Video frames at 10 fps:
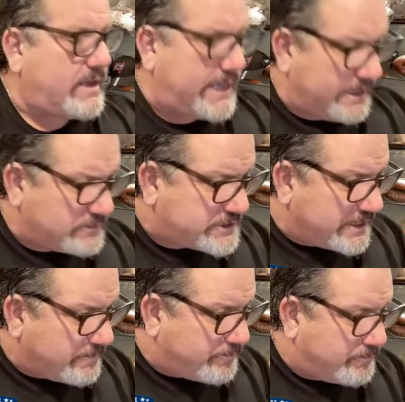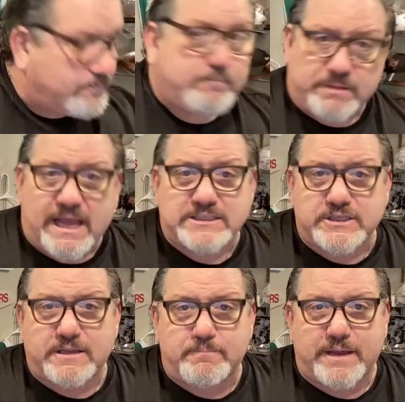Kittle's going to
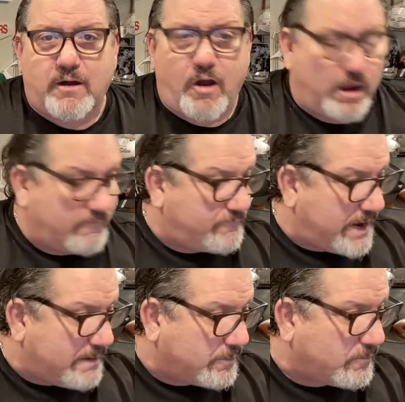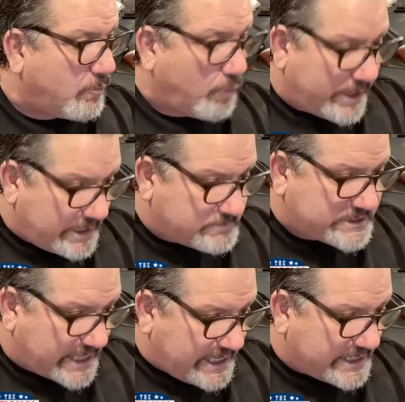potentially be a Hall of Famer.
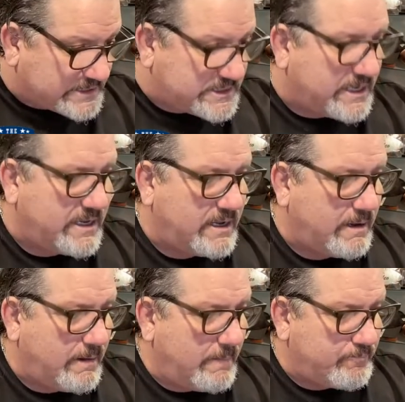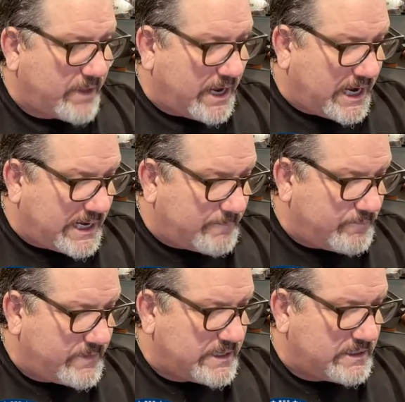Williams is
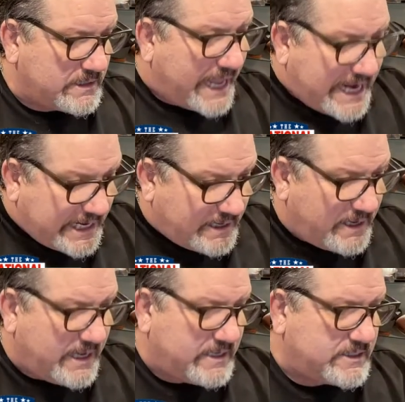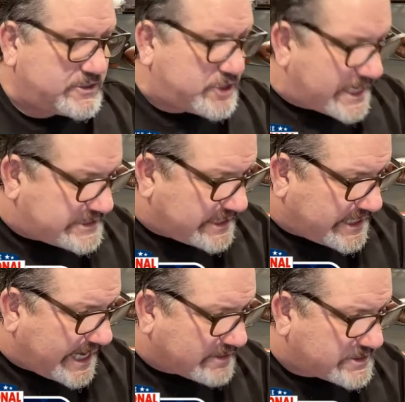um, Lane, Jason
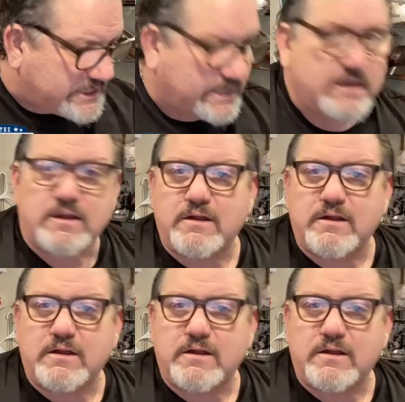Kelce.